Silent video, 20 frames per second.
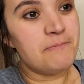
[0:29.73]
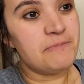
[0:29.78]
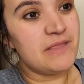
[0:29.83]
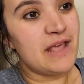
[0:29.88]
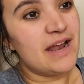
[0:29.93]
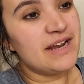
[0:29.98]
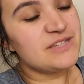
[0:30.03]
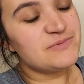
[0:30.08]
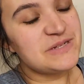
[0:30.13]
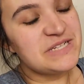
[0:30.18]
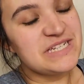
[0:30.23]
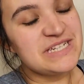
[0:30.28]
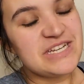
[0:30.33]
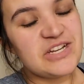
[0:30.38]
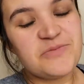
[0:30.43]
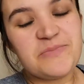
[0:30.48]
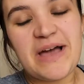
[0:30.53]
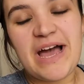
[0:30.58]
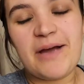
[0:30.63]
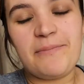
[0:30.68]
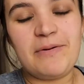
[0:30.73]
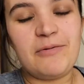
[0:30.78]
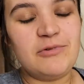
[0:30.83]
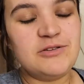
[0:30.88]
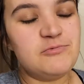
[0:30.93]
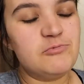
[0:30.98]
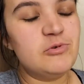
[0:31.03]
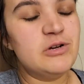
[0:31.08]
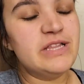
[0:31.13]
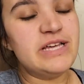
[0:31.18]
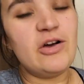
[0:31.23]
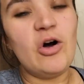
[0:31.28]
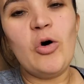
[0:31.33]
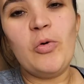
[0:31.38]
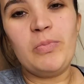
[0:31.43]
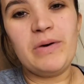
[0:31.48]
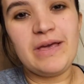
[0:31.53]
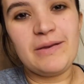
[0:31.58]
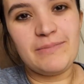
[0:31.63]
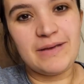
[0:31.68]
Not expecting to hear back, but was really
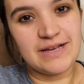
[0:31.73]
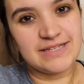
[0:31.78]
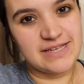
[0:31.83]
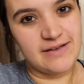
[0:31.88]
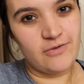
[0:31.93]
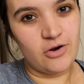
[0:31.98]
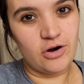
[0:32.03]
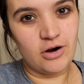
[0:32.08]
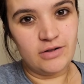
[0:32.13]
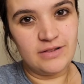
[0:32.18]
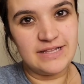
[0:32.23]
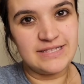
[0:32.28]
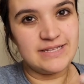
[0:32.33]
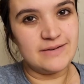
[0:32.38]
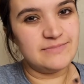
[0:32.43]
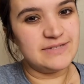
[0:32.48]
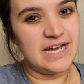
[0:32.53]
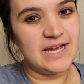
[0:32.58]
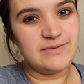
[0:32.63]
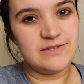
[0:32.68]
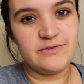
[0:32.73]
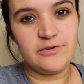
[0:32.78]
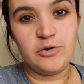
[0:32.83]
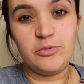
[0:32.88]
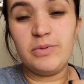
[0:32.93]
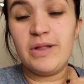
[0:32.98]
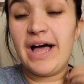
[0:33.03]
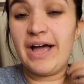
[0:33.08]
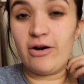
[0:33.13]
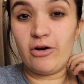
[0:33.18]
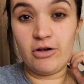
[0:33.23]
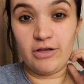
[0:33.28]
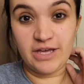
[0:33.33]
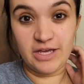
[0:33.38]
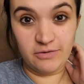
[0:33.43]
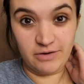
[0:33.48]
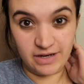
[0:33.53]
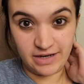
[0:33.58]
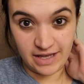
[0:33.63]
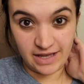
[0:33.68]
hoping because I've heard that sometimes if you apply early,
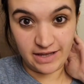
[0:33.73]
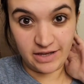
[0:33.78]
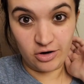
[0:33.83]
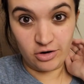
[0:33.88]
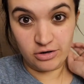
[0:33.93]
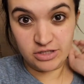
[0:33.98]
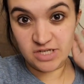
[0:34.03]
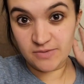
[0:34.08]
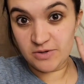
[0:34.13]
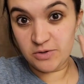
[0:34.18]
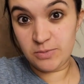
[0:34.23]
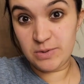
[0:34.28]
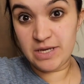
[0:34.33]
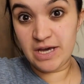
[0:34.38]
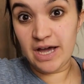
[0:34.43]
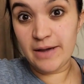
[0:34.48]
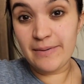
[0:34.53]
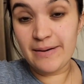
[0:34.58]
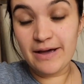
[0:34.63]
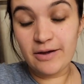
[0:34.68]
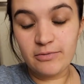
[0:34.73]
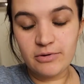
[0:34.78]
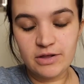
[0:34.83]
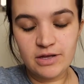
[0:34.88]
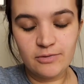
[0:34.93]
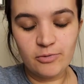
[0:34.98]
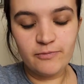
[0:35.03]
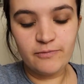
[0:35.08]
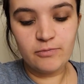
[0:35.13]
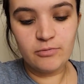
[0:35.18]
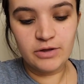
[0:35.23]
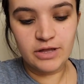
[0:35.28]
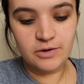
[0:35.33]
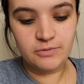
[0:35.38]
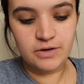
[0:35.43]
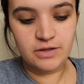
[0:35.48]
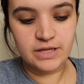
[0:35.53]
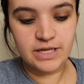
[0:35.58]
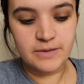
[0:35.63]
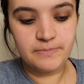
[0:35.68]
you can get your WPI back really
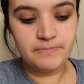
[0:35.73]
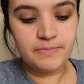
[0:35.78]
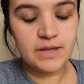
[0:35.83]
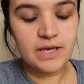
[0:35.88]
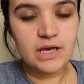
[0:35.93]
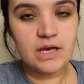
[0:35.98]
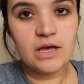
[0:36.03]
quickly.